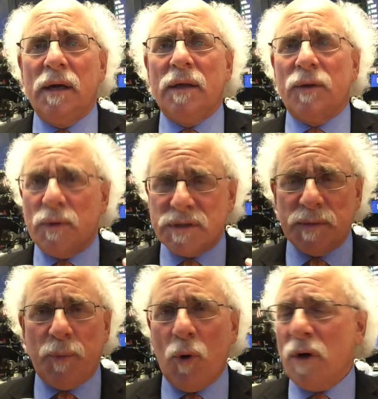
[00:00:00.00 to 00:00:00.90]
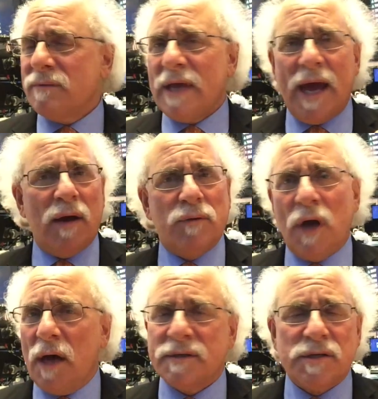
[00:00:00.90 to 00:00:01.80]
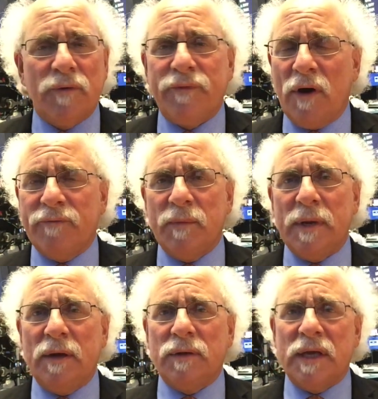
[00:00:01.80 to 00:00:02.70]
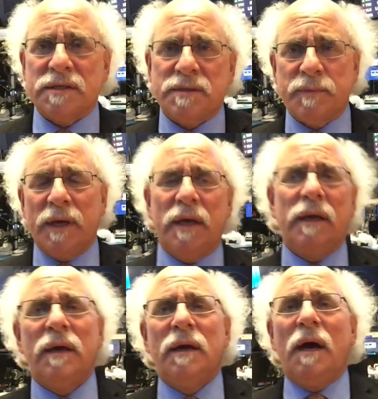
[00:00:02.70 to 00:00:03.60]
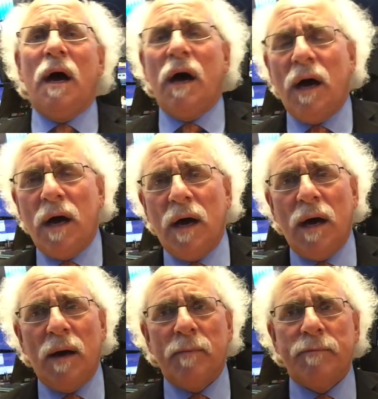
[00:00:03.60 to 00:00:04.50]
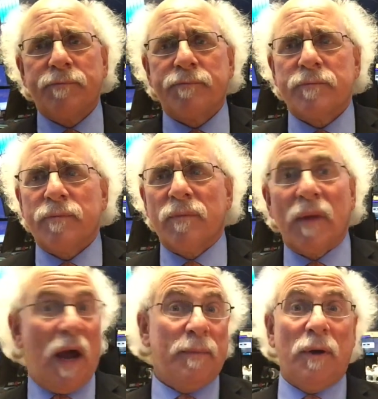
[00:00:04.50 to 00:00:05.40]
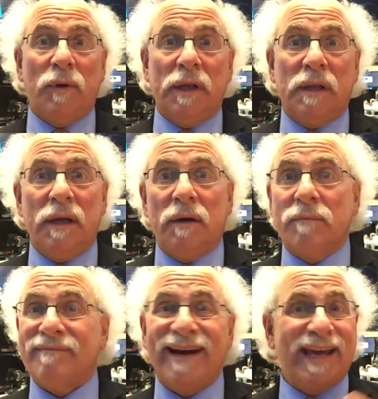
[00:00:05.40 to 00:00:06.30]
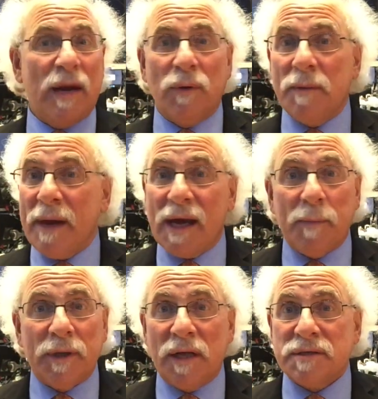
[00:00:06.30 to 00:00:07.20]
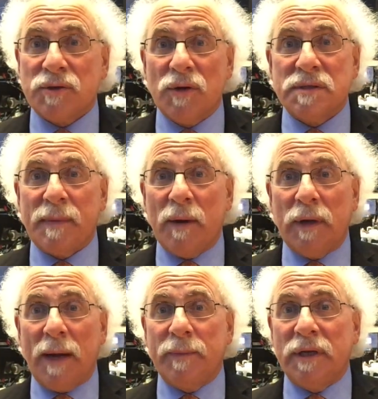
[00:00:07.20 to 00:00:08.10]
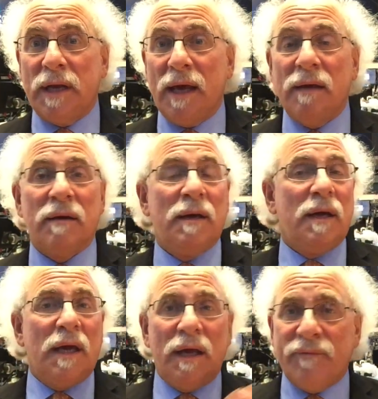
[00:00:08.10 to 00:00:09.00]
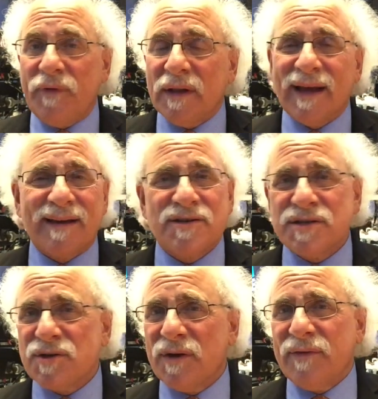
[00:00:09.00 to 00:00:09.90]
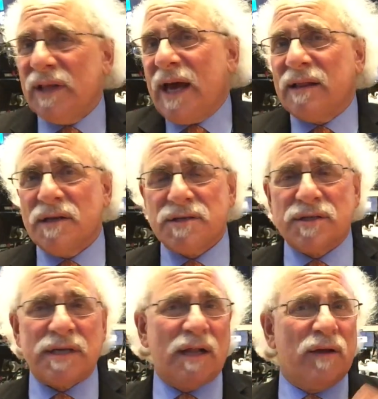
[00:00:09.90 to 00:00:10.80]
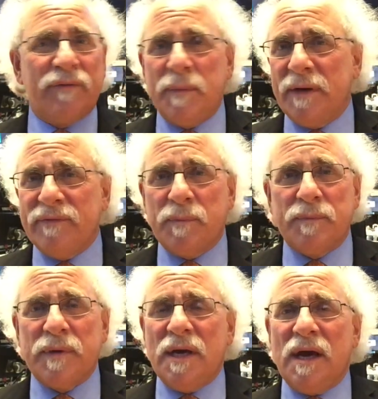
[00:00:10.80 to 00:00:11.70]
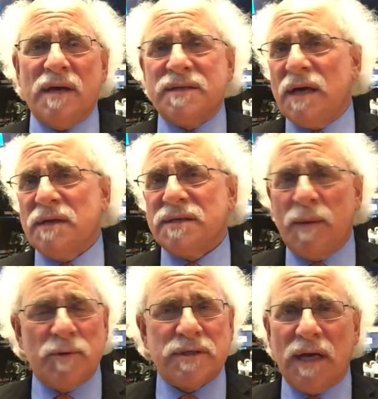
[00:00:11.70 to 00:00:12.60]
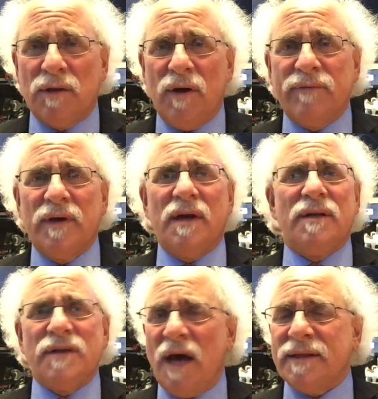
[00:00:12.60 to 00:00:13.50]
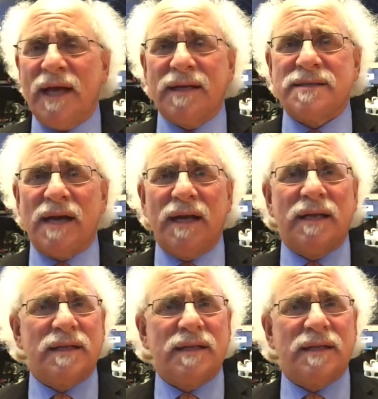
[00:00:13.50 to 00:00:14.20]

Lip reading: There is support down, not so far from here in the S&P. I'm not really clear. I can't really make up a lot of stories about what happened today. It felt like just sort of a lackluster sell-off, a bit of a summer sell-off. Not that exciting.